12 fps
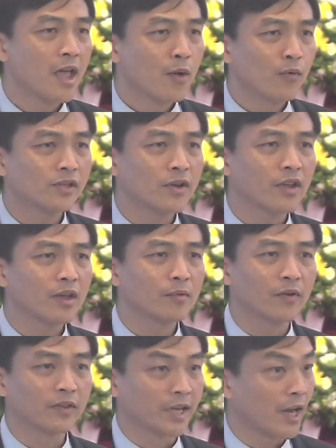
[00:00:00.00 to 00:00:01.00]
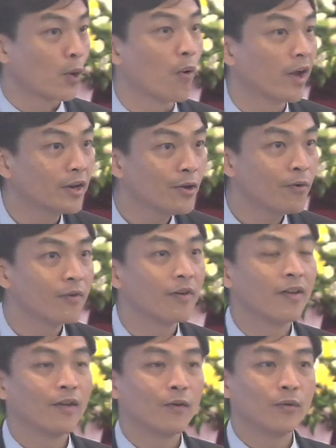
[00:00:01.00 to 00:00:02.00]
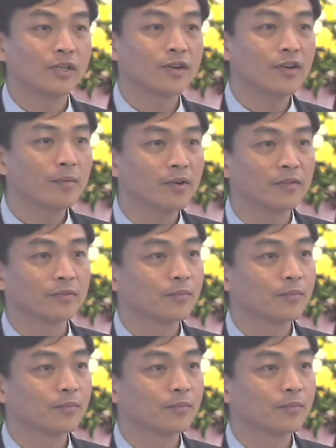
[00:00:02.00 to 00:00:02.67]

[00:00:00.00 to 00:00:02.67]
We're talking about taekwondo. We're talking about